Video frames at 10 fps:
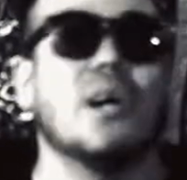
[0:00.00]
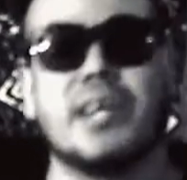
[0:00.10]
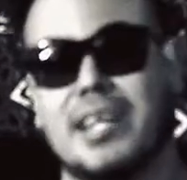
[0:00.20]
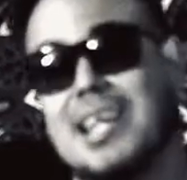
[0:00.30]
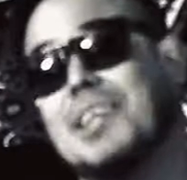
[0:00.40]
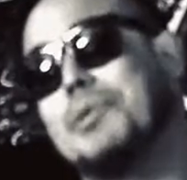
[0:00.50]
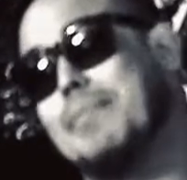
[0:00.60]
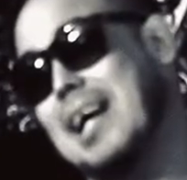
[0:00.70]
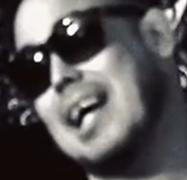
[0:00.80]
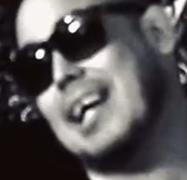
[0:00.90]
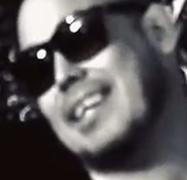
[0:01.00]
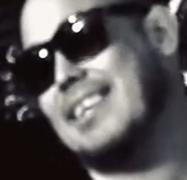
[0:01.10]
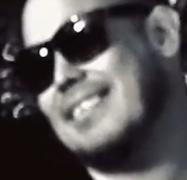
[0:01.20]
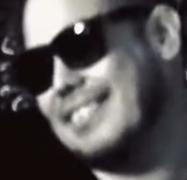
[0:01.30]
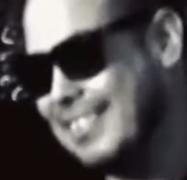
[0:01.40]
Okay, now that you're
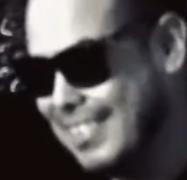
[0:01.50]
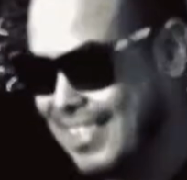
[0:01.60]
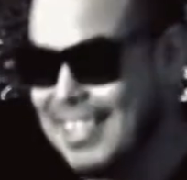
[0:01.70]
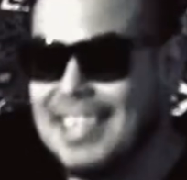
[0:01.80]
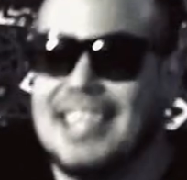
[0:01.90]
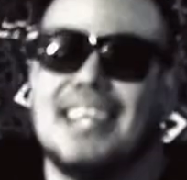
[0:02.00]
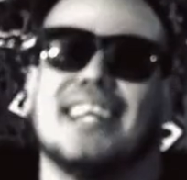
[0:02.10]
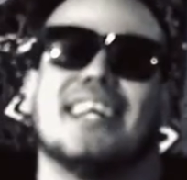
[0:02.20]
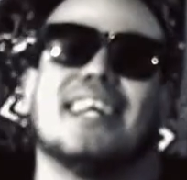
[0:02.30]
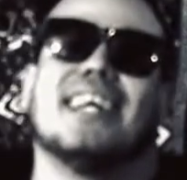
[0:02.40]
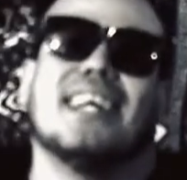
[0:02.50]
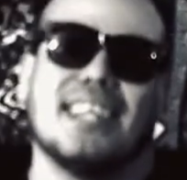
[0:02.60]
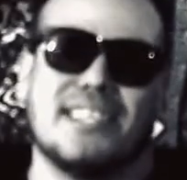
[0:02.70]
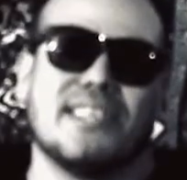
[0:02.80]
back, let's